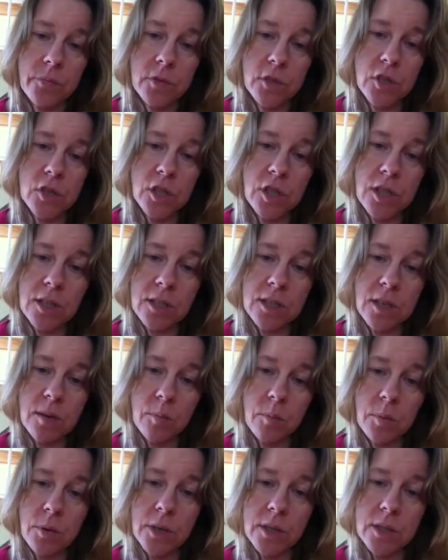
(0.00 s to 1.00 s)
She
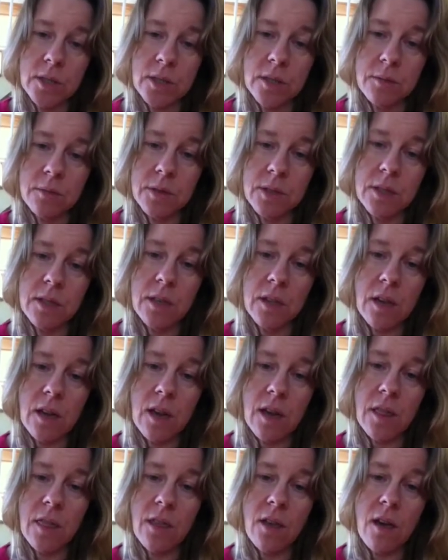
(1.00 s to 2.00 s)
said prisms, and
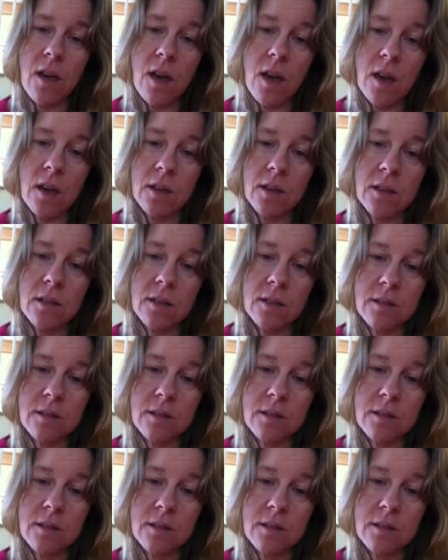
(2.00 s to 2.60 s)
I thought